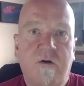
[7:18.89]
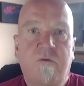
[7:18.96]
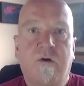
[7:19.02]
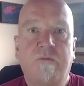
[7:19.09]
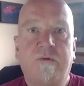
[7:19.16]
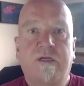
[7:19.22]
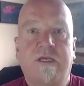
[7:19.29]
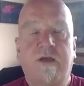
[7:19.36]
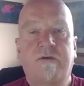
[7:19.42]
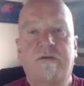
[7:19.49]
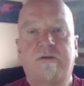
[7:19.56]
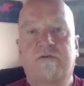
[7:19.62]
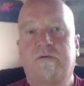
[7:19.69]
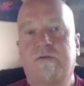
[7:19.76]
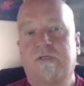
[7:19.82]
what we're going
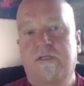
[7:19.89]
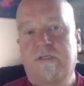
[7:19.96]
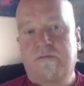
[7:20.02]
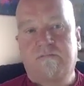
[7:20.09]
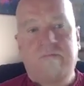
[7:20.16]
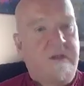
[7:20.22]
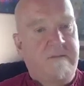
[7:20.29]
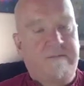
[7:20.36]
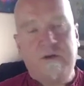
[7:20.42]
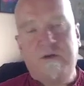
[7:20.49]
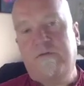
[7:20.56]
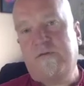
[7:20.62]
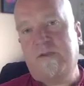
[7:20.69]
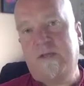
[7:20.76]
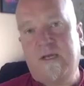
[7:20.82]
through, which is a
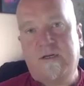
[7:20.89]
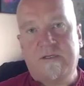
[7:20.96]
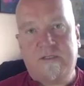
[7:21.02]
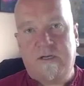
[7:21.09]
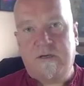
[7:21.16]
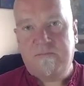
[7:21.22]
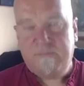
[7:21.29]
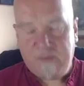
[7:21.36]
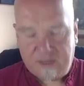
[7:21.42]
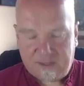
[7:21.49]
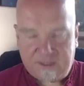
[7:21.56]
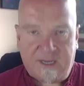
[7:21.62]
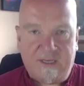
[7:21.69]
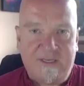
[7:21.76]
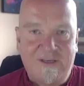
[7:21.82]
beautiful thing. So big
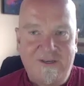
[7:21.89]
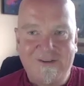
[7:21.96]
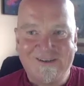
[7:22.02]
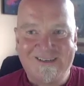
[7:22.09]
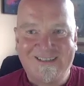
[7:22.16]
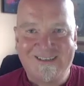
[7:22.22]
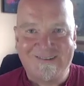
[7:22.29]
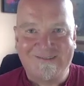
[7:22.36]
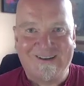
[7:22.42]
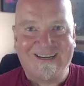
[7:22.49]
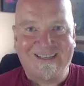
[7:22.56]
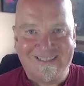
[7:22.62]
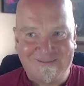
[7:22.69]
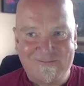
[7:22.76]
thank you, Lorrayn.